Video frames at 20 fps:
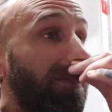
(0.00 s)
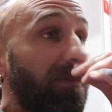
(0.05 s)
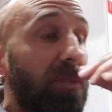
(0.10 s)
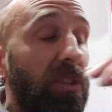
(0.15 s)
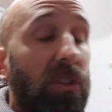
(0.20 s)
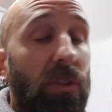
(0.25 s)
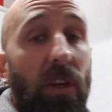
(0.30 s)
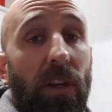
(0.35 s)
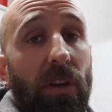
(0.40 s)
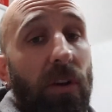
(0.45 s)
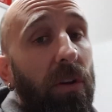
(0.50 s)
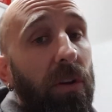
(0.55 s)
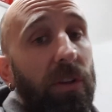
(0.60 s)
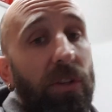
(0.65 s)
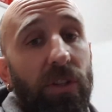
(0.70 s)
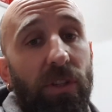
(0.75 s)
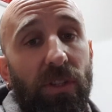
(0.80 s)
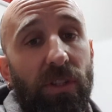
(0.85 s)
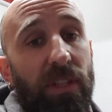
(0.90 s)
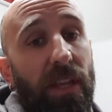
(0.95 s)

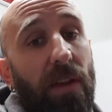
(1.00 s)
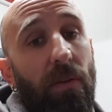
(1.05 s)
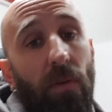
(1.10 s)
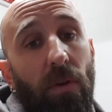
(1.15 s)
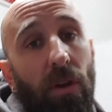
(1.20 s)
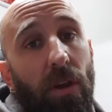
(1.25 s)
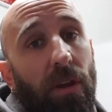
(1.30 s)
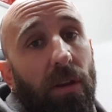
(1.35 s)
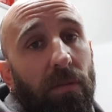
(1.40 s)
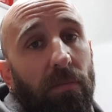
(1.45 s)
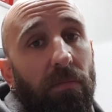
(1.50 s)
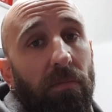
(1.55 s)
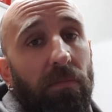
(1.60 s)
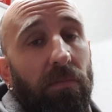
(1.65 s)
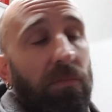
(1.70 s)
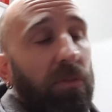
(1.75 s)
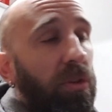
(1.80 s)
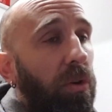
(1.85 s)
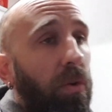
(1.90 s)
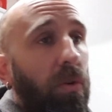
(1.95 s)
Psychologists, they work.
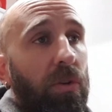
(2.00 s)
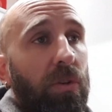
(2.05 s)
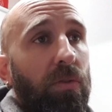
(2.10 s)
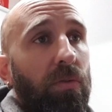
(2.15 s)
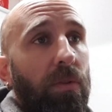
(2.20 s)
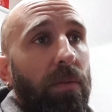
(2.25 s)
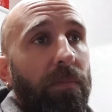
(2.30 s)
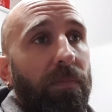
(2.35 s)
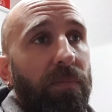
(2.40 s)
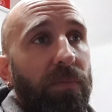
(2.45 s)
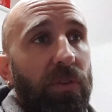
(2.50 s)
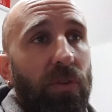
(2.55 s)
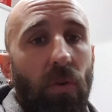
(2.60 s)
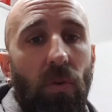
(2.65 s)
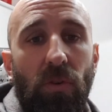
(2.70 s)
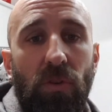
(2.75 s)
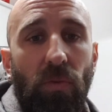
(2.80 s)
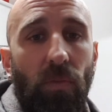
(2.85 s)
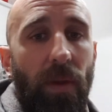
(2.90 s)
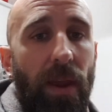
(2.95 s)
Talk to them.
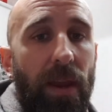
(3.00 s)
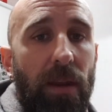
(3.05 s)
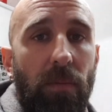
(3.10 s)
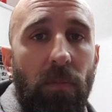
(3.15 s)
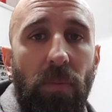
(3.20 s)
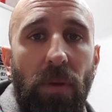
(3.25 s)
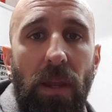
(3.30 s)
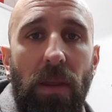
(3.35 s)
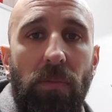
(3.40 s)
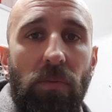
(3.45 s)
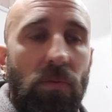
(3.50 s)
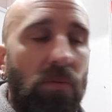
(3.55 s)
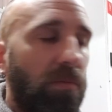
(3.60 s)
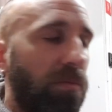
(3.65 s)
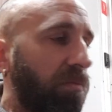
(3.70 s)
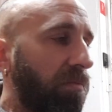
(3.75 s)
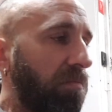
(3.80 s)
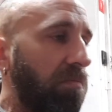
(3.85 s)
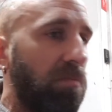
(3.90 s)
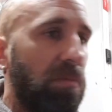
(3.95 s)
Talk to random people.
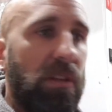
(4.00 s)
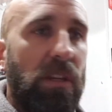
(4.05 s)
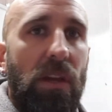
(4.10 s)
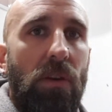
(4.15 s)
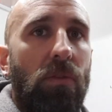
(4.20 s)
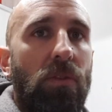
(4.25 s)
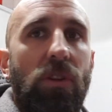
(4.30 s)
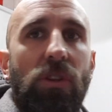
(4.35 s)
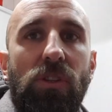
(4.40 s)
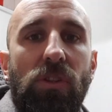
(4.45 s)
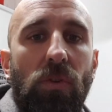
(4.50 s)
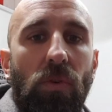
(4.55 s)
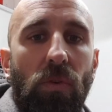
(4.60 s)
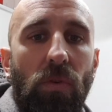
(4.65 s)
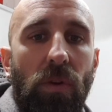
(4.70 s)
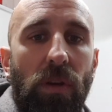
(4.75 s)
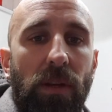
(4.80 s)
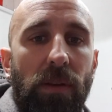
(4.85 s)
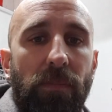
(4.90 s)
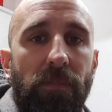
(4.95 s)
Tell your
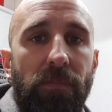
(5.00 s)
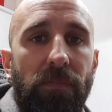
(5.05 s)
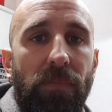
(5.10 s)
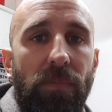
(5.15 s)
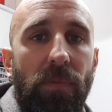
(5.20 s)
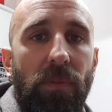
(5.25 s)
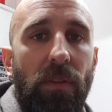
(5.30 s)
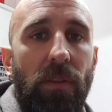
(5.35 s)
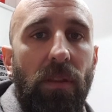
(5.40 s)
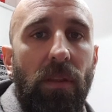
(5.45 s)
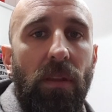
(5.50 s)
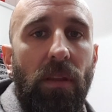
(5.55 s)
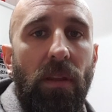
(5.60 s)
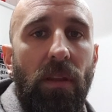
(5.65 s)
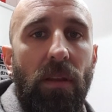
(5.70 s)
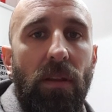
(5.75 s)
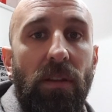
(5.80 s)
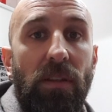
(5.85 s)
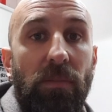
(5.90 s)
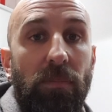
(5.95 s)
story.
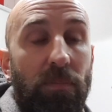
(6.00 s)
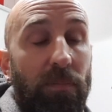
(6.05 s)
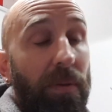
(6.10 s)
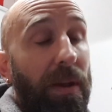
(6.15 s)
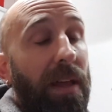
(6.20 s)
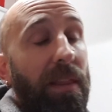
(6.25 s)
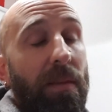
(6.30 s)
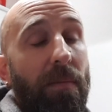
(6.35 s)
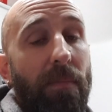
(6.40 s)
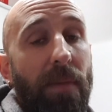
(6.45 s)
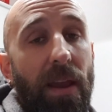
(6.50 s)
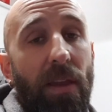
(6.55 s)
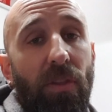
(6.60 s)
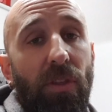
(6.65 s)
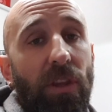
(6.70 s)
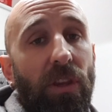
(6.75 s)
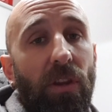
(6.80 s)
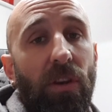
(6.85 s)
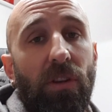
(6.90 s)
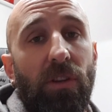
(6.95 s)
But the main
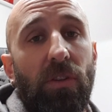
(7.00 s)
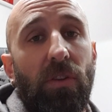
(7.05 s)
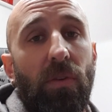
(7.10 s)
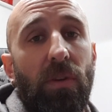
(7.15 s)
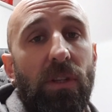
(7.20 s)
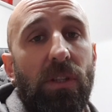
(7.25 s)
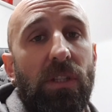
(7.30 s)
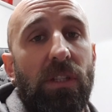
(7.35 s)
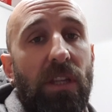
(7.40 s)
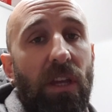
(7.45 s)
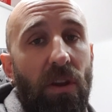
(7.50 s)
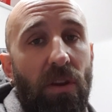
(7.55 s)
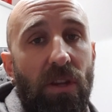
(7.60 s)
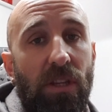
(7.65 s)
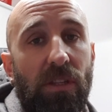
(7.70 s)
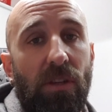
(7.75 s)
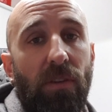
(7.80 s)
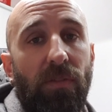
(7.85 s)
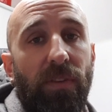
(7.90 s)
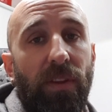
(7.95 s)
thing you got to do is tell
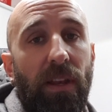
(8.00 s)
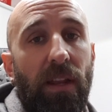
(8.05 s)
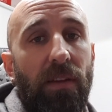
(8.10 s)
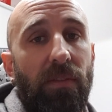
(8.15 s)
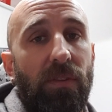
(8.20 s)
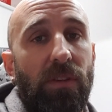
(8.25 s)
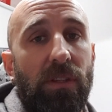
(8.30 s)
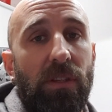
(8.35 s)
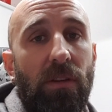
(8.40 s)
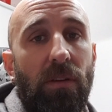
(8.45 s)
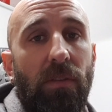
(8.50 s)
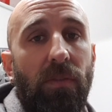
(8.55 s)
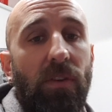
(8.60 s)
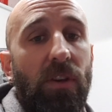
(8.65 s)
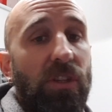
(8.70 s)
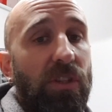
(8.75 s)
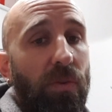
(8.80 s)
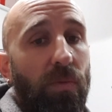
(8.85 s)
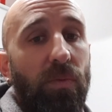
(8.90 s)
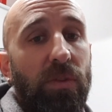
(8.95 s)
yourself you love yourself,
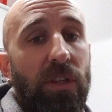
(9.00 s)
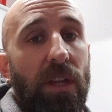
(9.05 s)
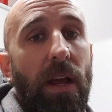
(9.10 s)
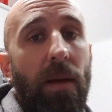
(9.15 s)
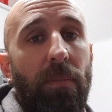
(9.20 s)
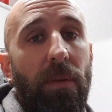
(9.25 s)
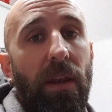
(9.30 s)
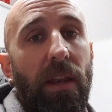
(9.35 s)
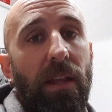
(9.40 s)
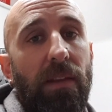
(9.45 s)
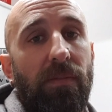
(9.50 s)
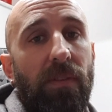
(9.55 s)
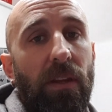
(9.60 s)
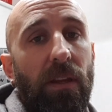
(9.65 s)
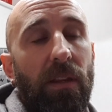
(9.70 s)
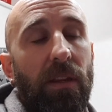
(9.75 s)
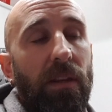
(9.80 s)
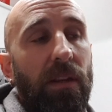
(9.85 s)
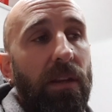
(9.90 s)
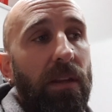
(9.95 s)
because you'll start believing
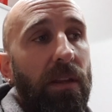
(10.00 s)
it.